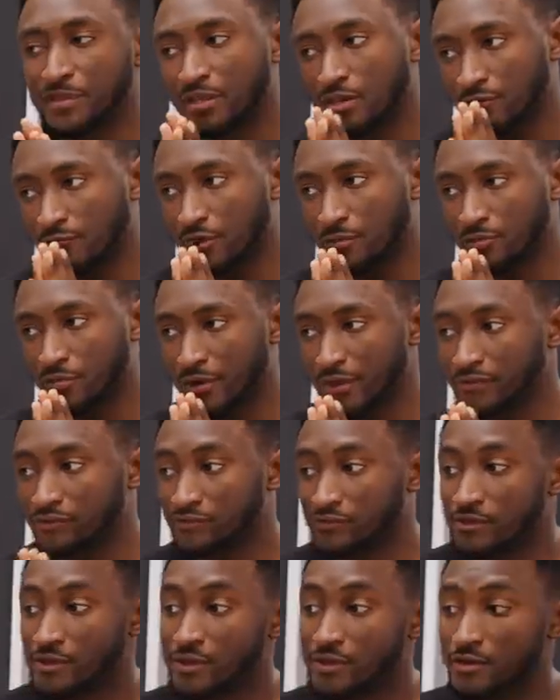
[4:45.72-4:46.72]
speaking of
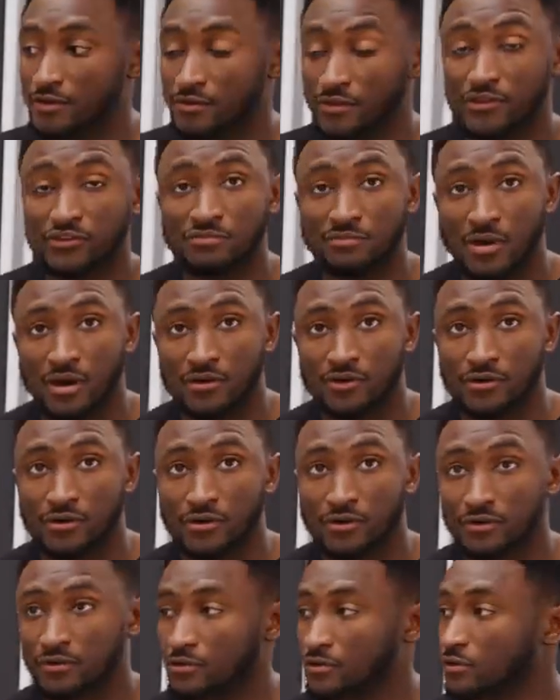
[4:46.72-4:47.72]
upgrades, this
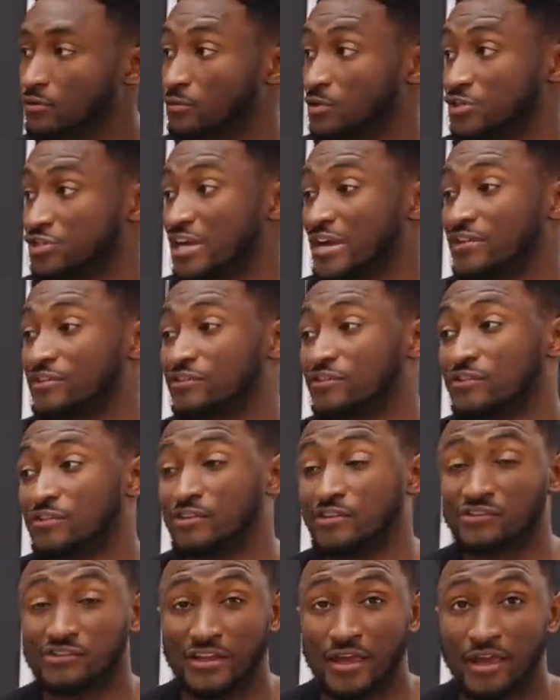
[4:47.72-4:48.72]
monitor, which has
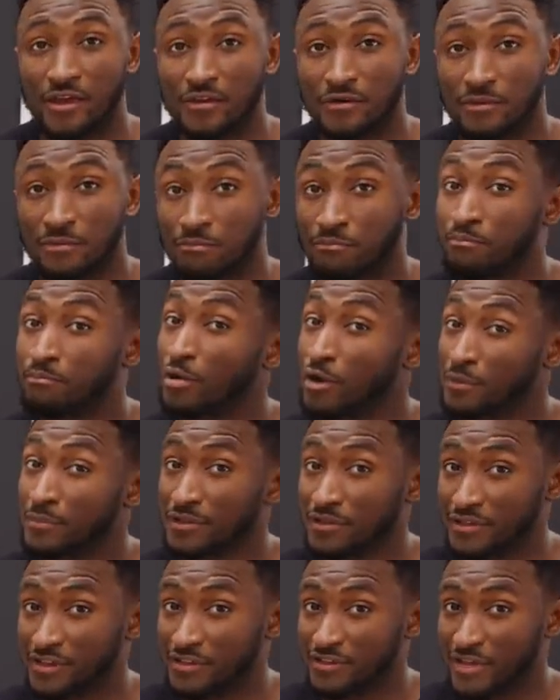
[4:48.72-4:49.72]
the stand
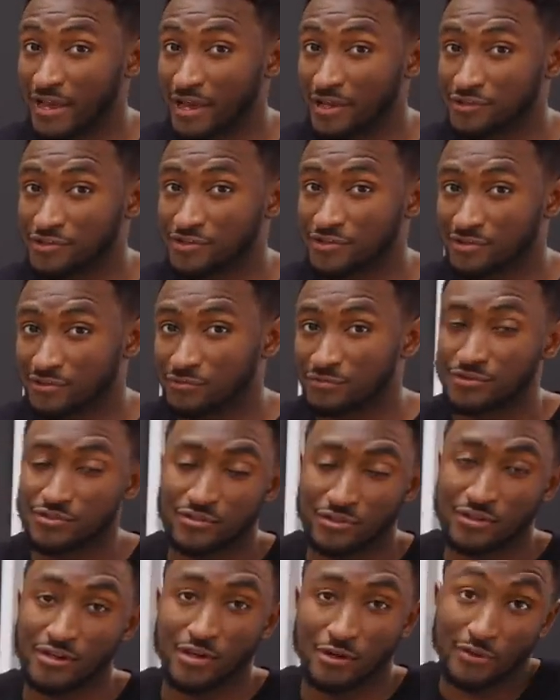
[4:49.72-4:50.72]
permanently attached,
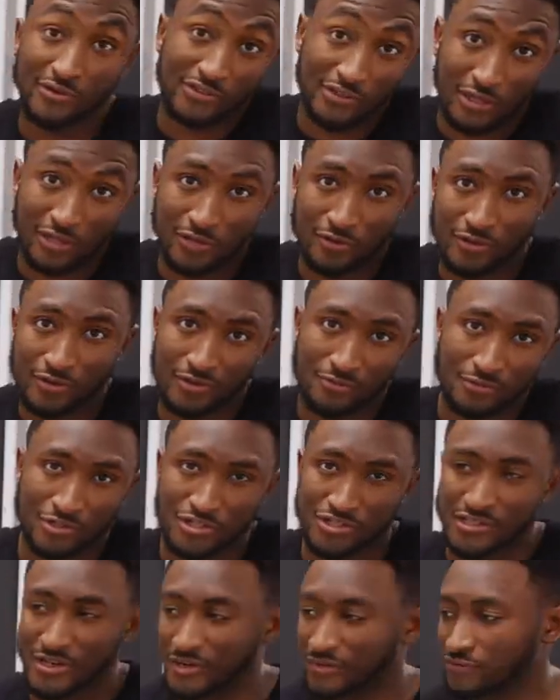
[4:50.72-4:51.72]
so it's included, which
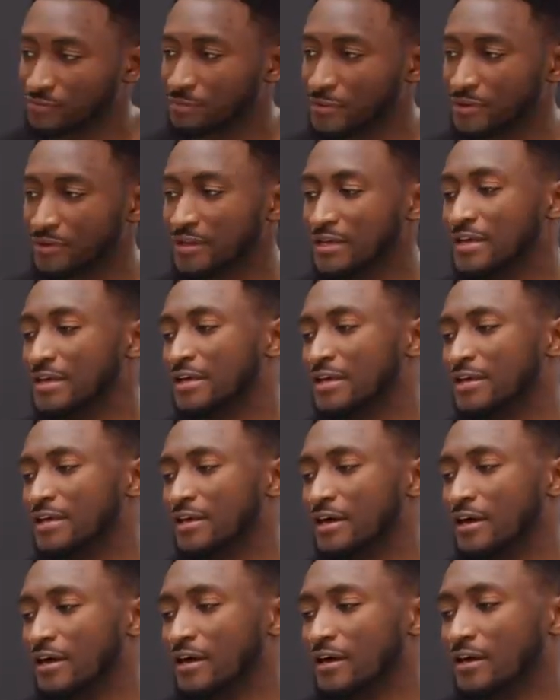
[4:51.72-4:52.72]
is nice, but
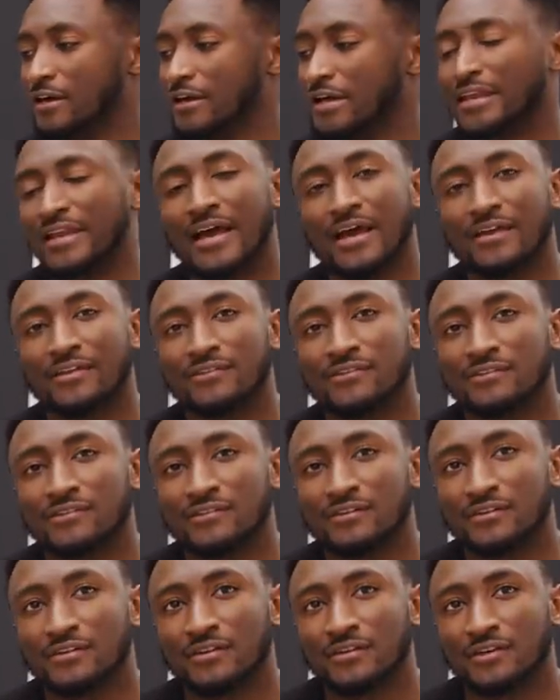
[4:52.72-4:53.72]
it
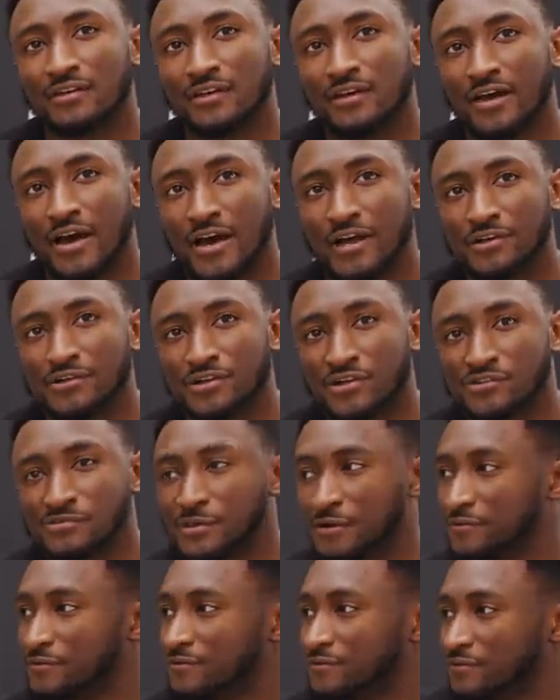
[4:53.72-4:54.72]
has height
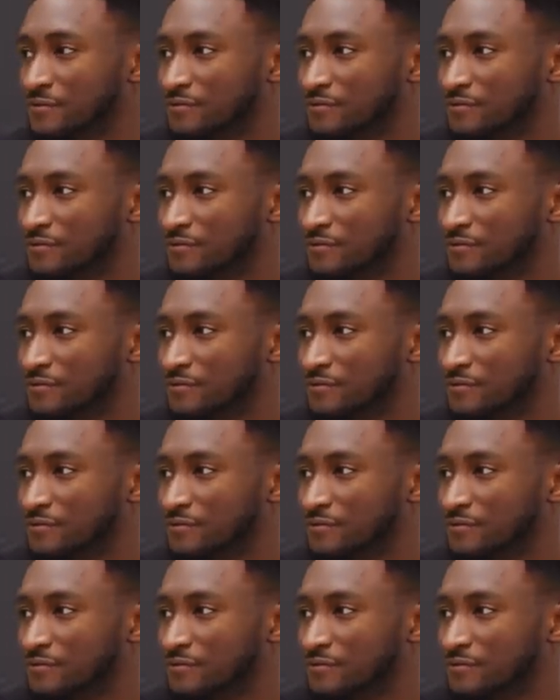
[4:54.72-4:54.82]
adjustment,